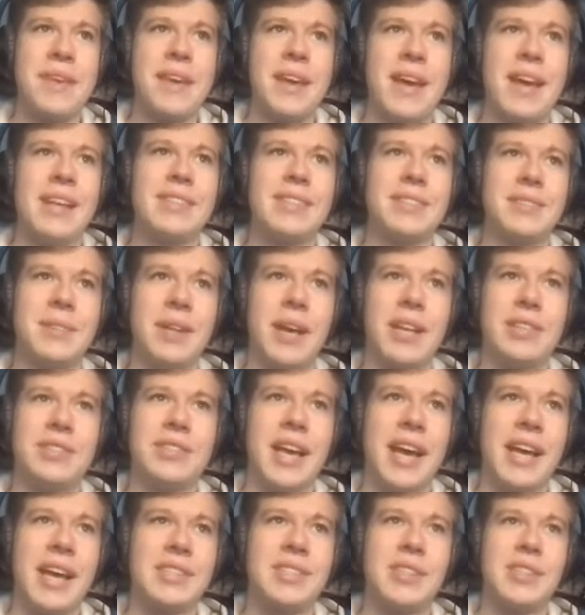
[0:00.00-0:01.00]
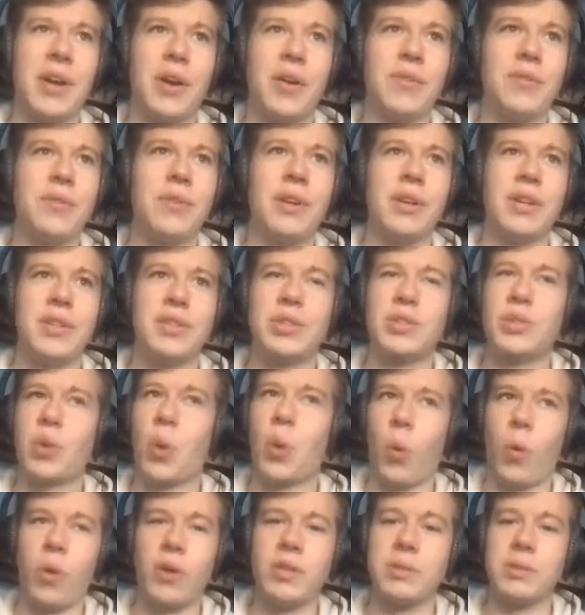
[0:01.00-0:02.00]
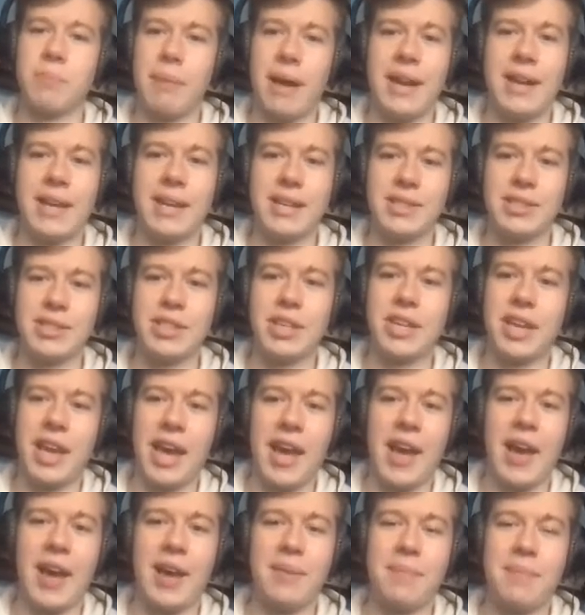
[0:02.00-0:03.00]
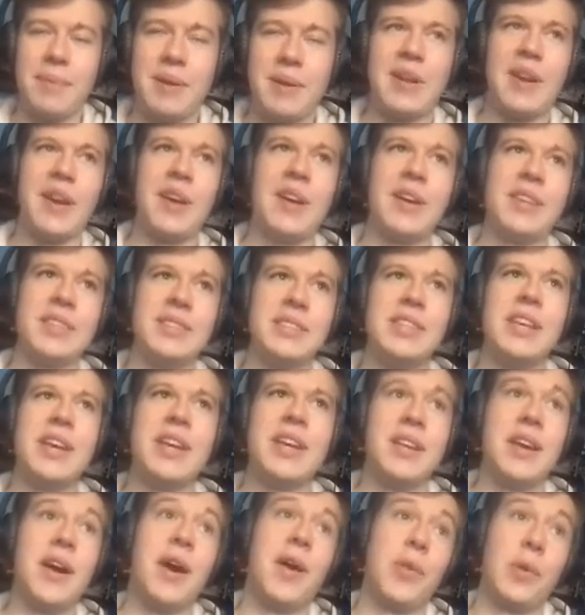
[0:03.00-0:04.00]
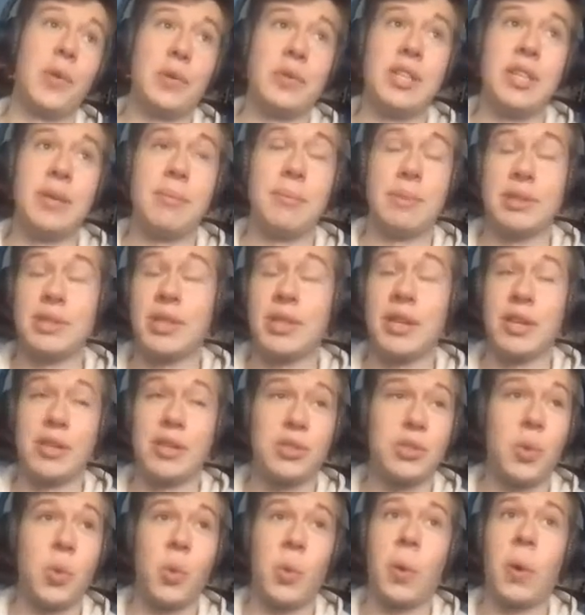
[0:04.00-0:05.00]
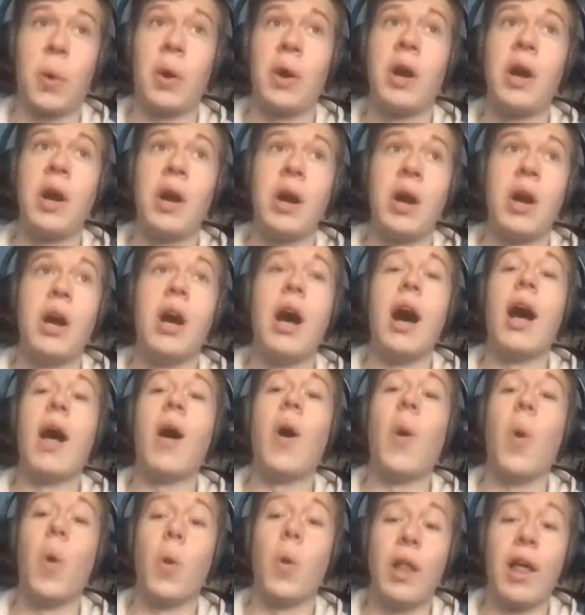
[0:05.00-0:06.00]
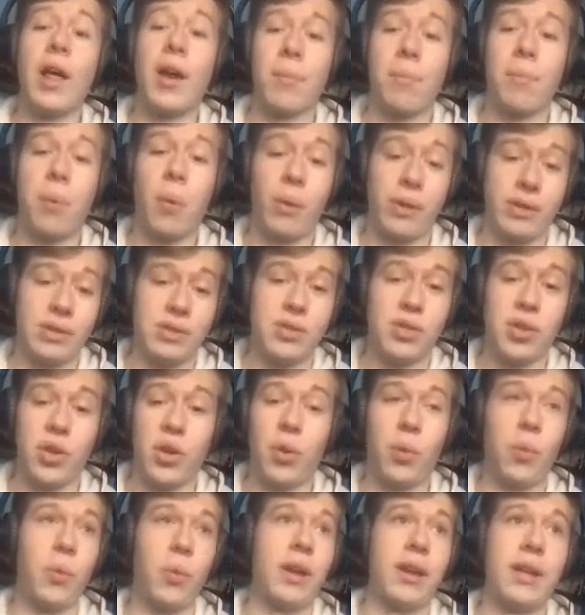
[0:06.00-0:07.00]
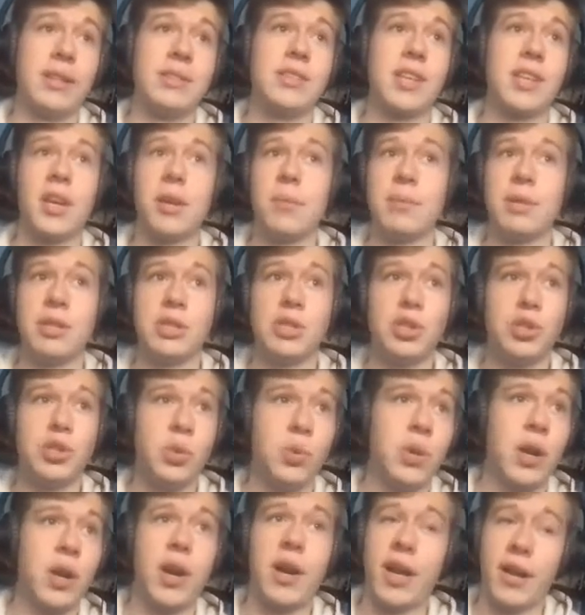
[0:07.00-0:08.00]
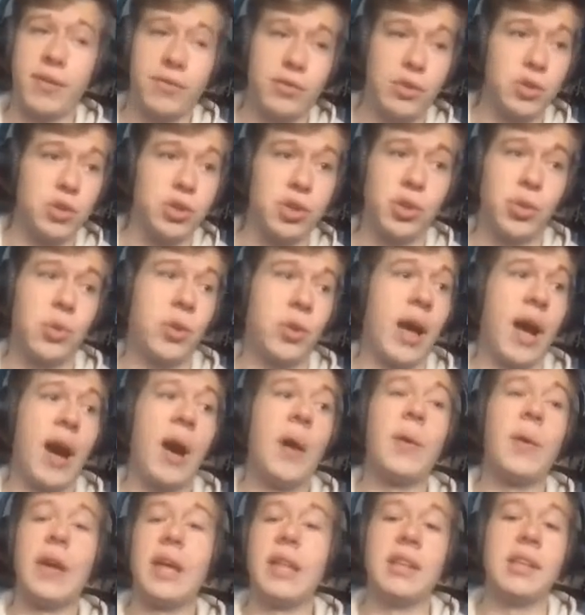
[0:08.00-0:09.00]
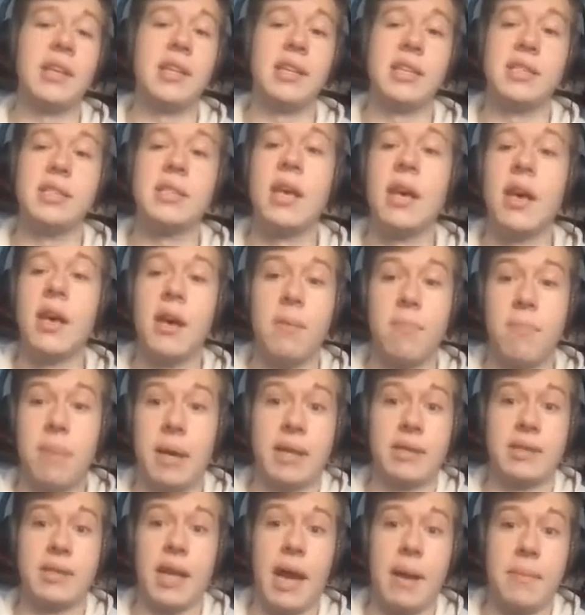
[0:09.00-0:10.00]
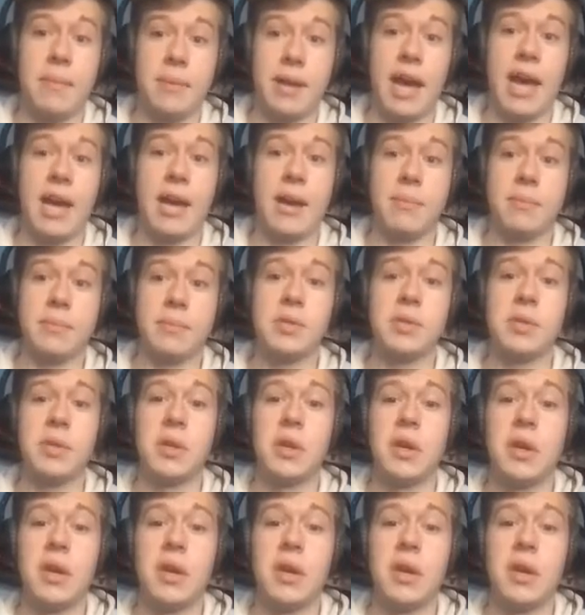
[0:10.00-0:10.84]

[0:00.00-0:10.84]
it's a test of score as many as you can because the other team is going to score a whole lot of points too. And it's going to be shootout after shootout in these big time games.